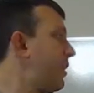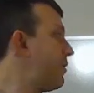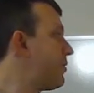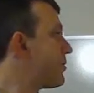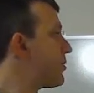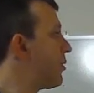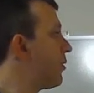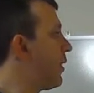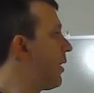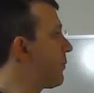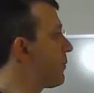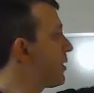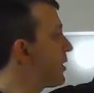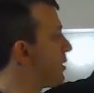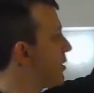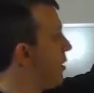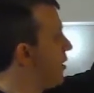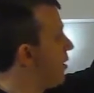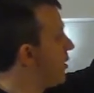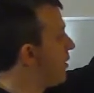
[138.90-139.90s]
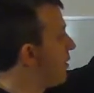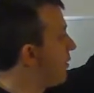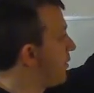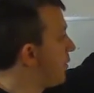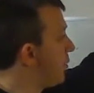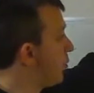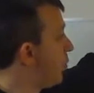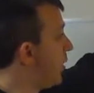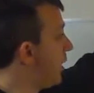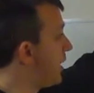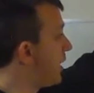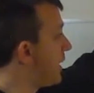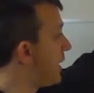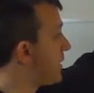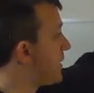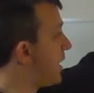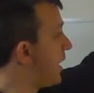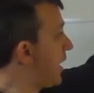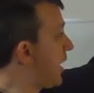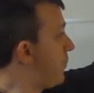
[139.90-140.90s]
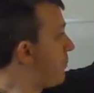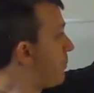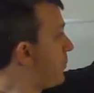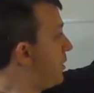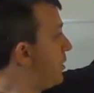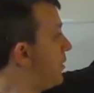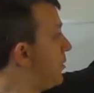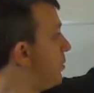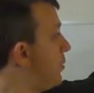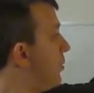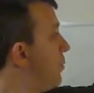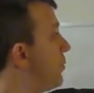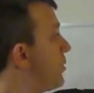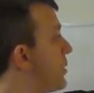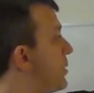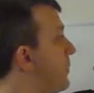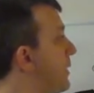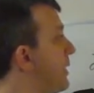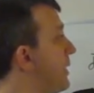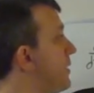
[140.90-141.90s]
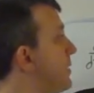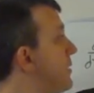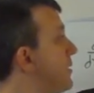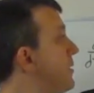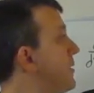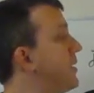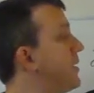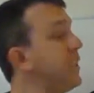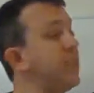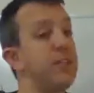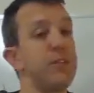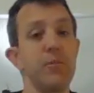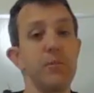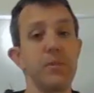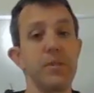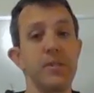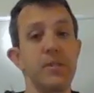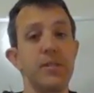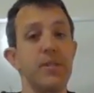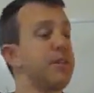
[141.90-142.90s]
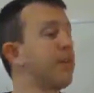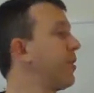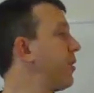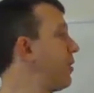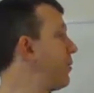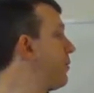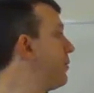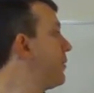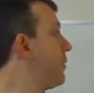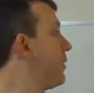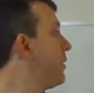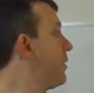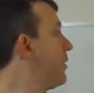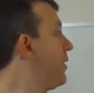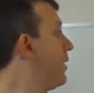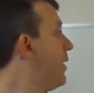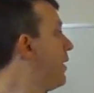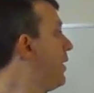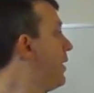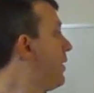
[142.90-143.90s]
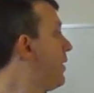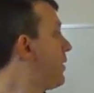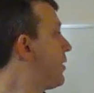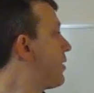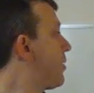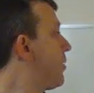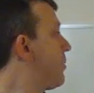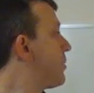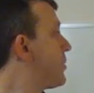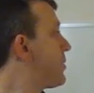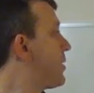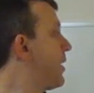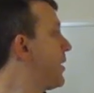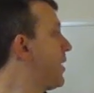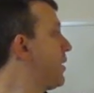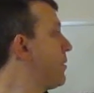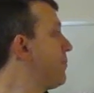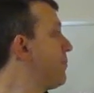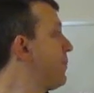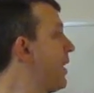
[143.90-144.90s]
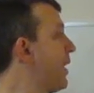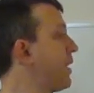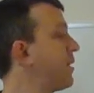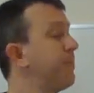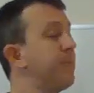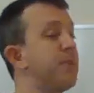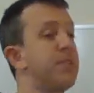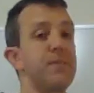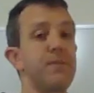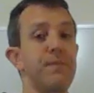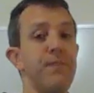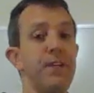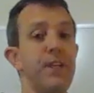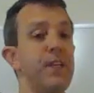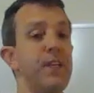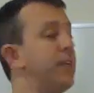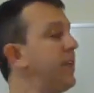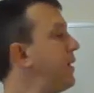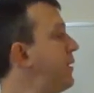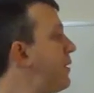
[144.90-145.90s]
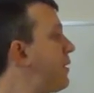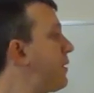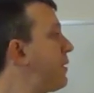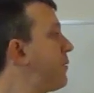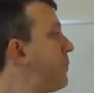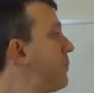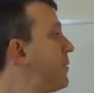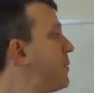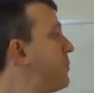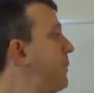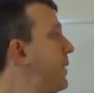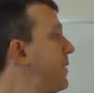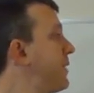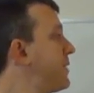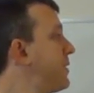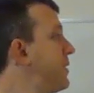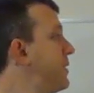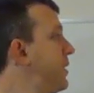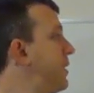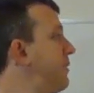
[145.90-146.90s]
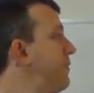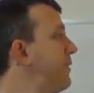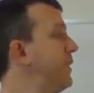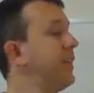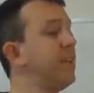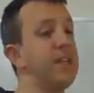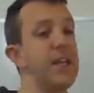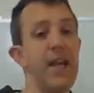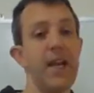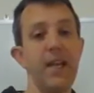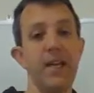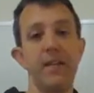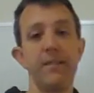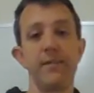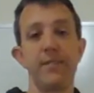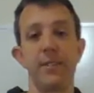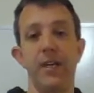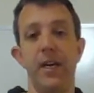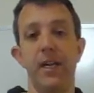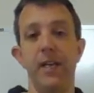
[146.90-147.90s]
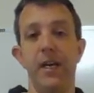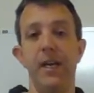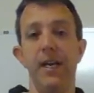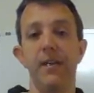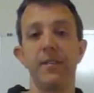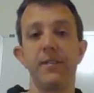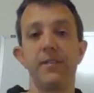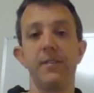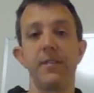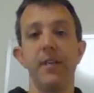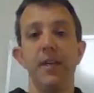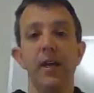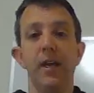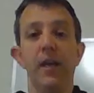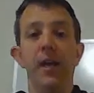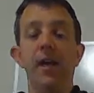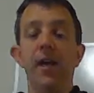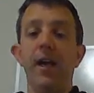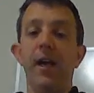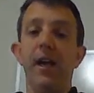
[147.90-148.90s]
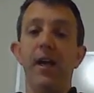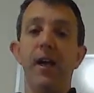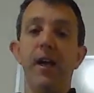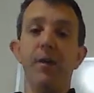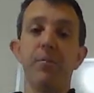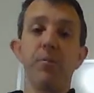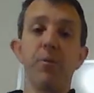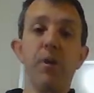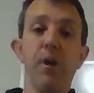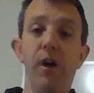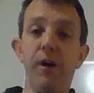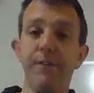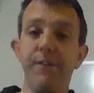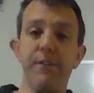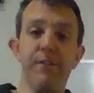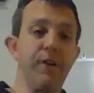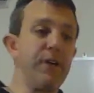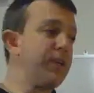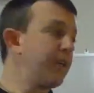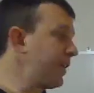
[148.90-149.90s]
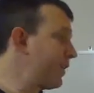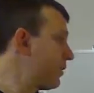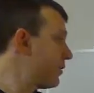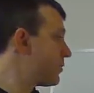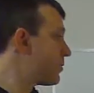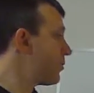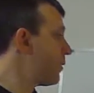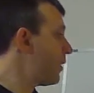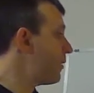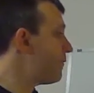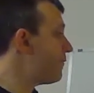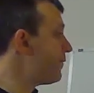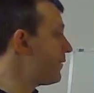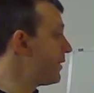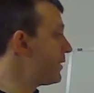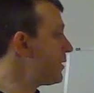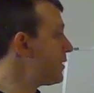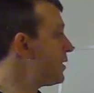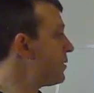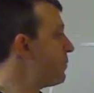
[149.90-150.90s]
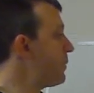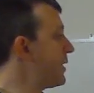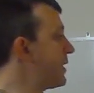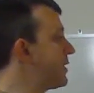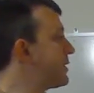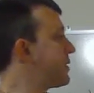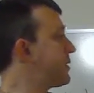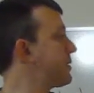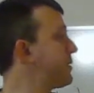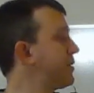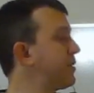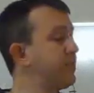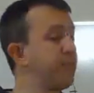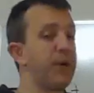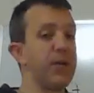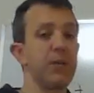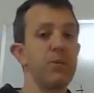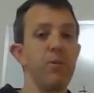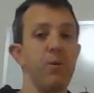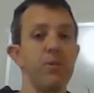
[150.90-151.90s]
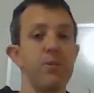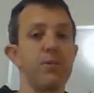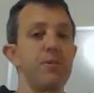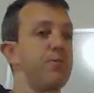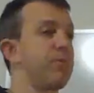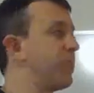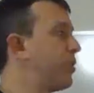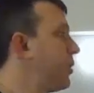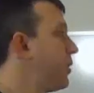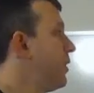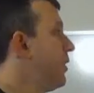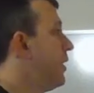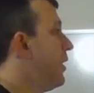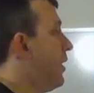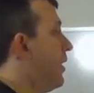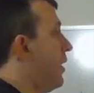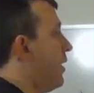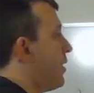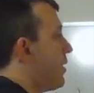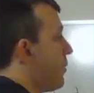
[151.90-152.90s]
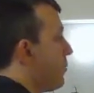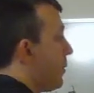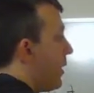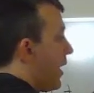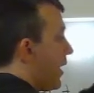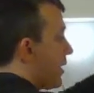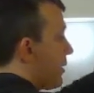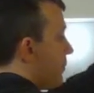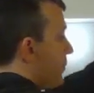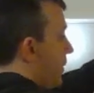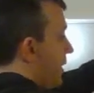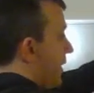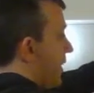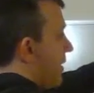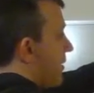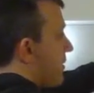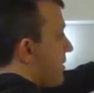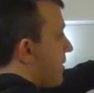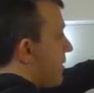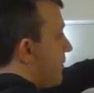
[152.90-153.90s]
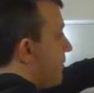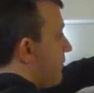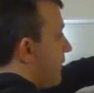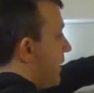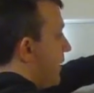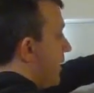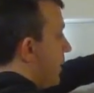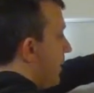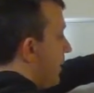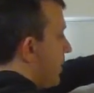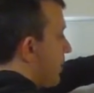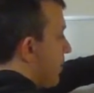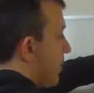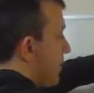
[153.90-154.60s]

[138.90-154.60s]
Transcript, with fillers: So I'm going to call the 1 on top u, which means du is 0. The cosine on the bottom is v, which makes dv negative sine x, and we're off and running. So I fill in the pieces into my quotient rule. The bottom piece, v